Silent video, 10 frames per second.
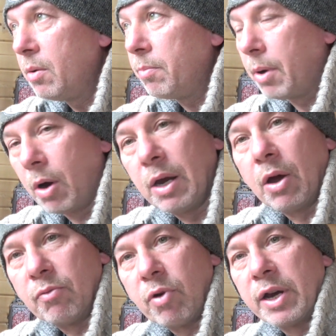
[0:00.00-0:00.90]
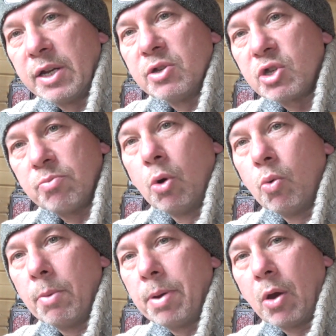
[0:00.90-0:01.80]
But I like running
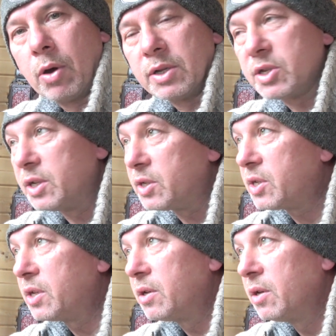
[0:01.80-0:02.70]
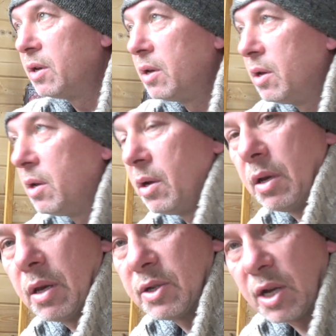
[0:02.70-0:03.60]
small appliances
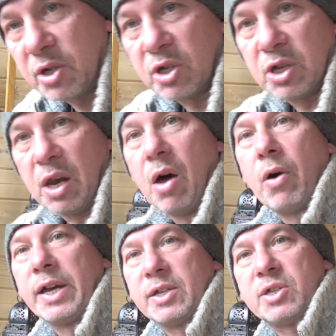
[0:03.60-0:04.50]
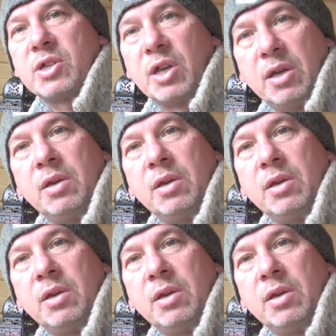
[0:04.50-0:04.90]
such as lights,